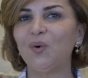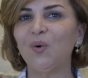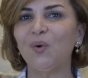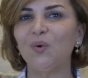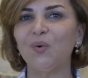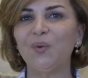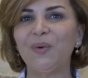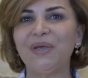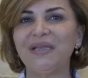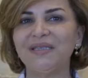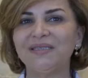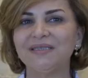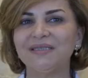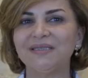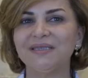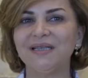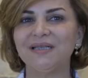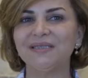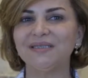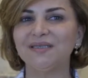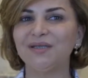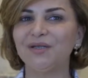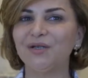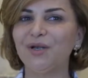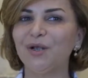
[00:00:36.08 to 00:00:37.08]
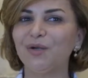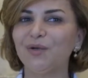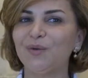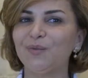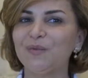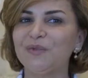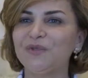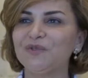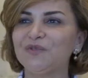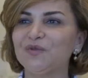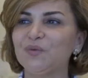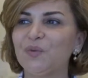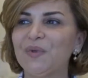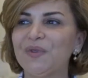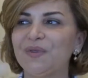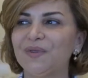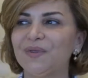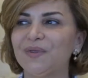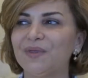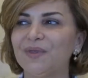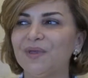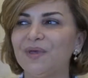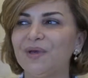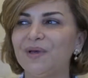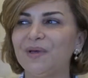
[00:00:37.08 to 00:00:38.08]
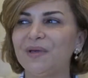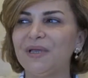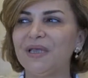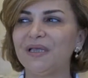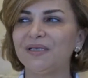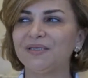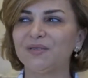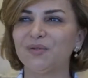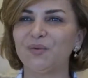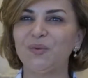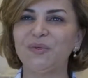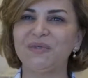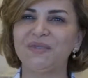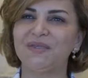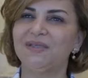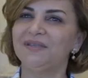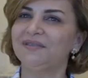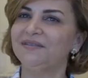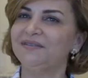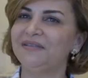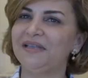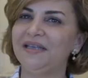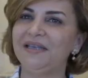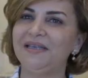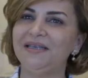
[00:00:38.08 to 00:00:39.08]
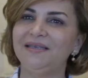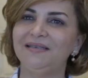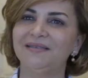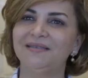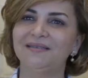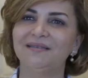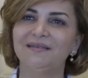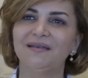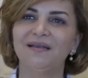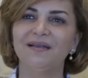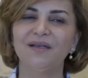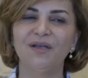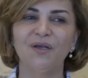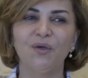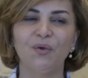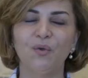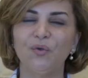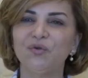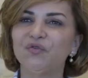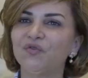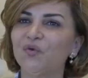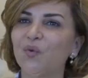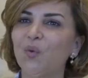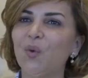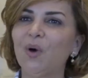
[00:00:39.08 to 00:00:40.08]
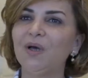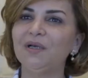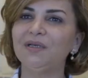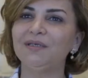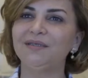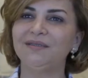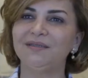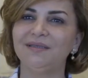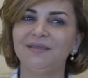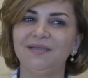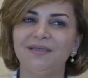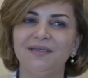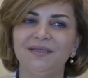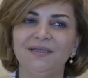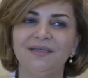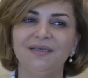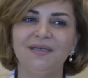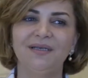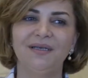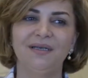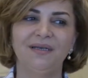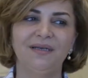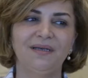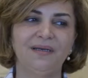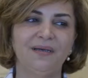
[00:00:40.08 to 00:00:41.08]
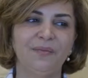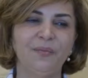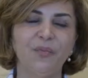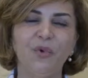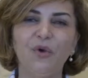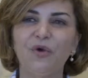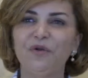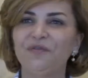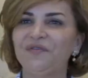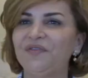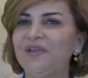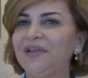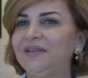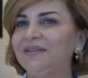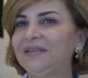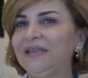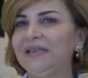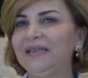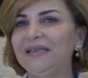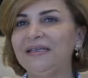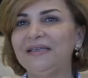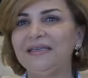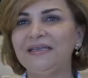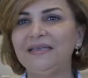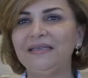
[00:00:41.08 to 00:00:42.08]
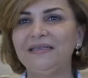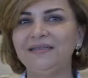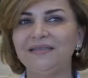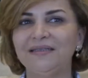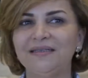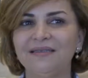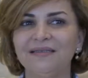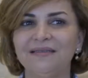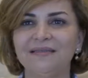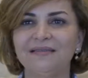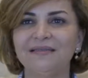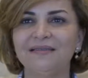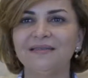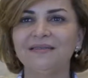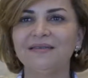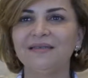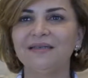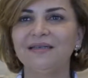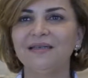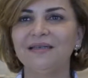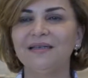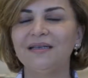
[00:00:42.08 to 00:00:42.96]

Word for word: always synonymous with uh, exquisite taste, good quality, perfect ingredients.